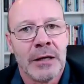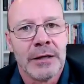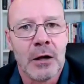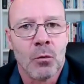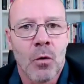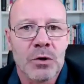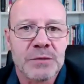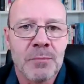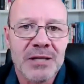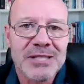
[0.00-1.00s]
You know, what
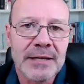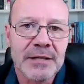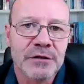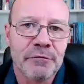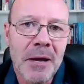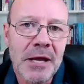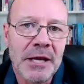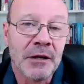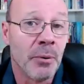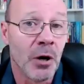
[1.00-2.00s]
was my sense of
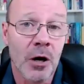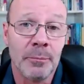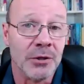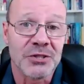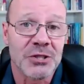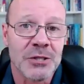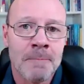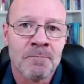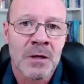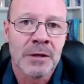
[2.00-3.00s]
meaning and purpose?
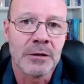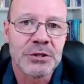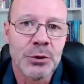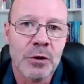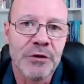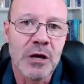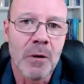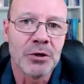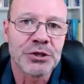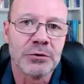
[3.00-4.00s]
You know, two of the
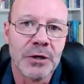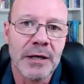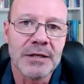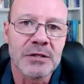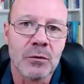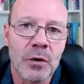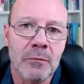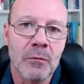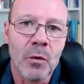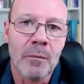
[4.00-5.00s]
emotional needs that we
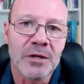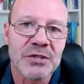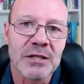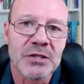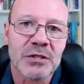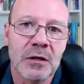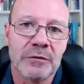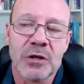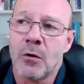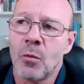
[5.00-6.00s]
must get
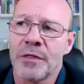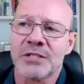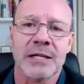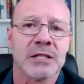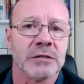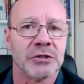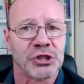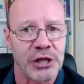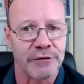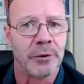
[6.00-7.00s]
served, along with a sense of
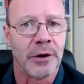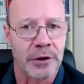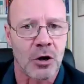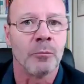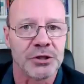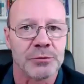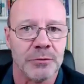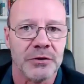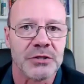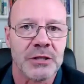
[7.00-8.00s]
achievement and
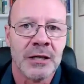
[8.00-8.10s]
accomplishment.